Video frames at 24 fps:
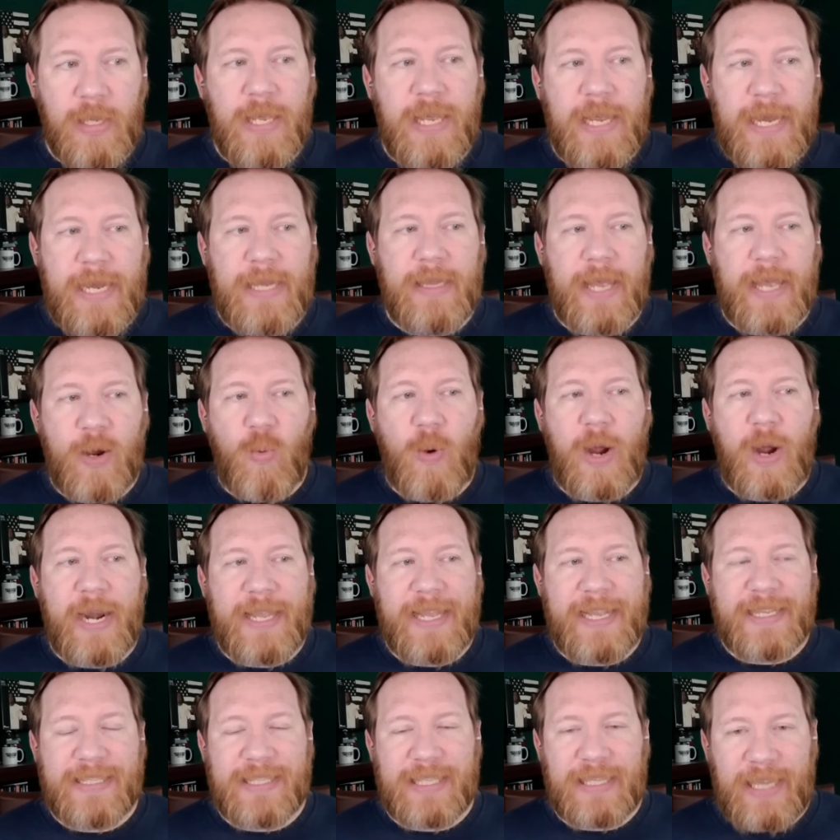Eli White
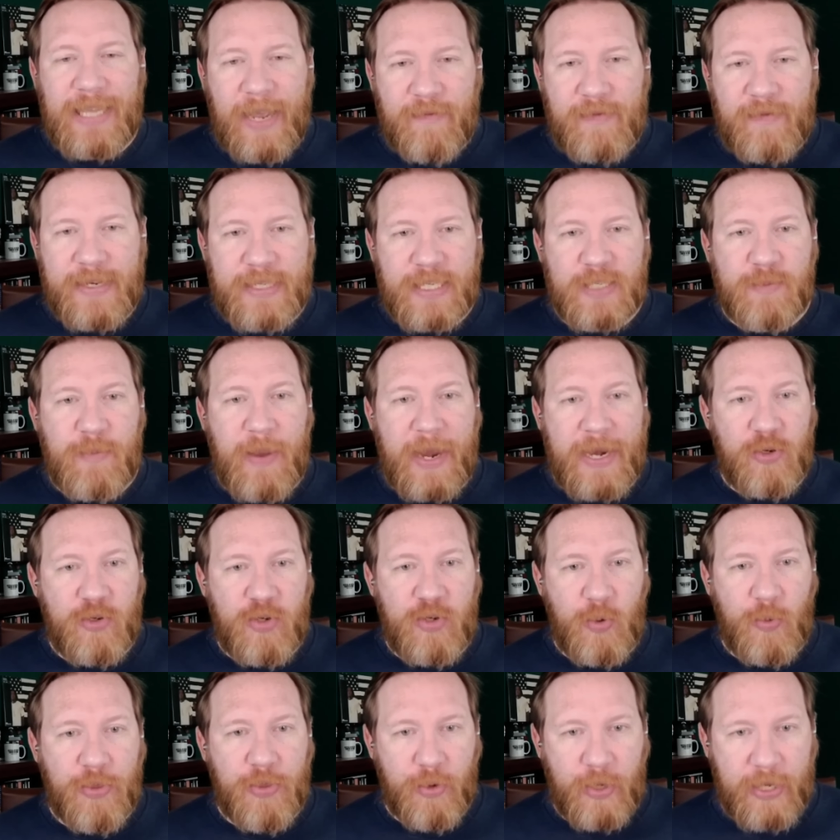against lefties is batting
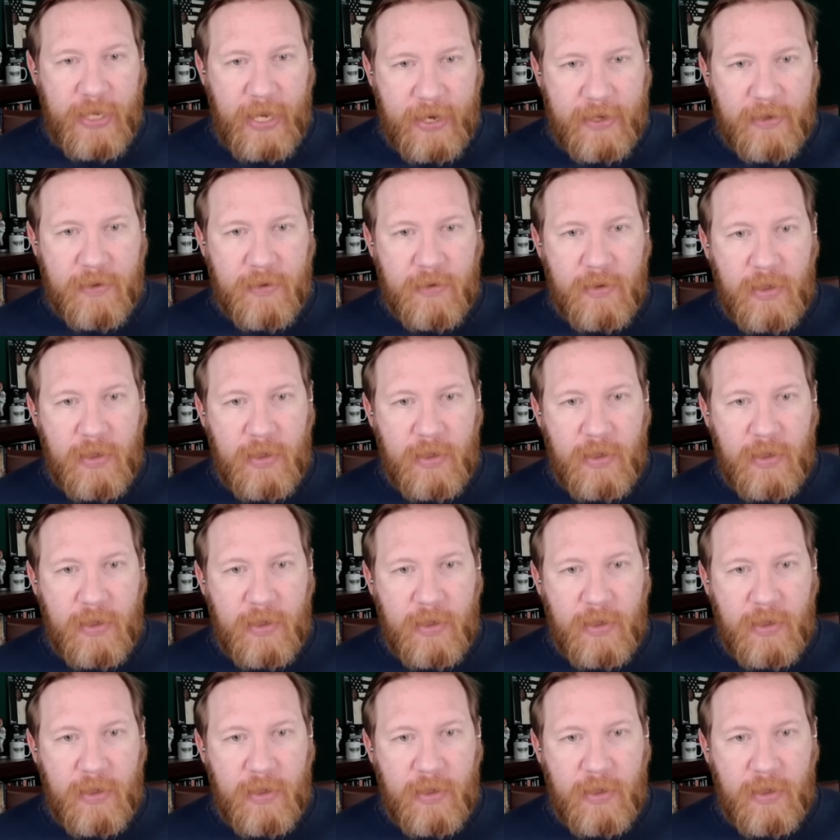.238.